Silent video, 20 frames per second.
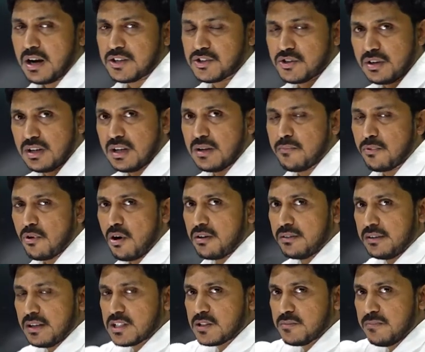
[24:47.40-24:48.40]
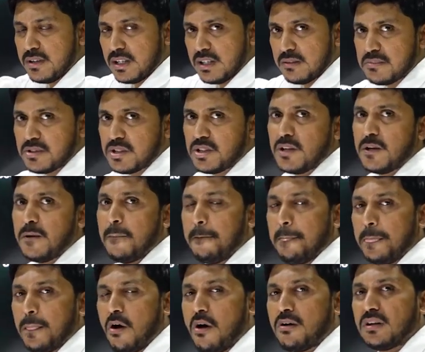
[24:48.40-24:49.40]
actually brought this BMC
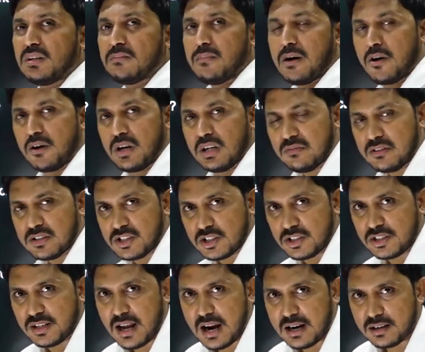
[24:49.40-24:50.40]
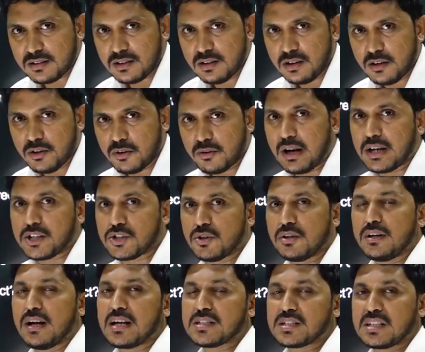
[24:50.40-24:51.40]
or the Biodiversity Act you are
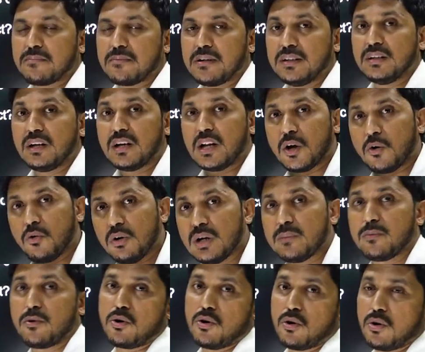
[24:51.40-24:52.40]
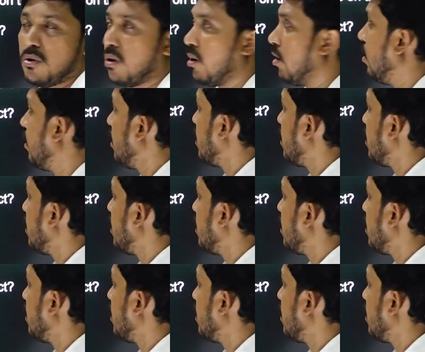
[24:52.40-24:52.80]
actually accepting the Nagoya Protocol.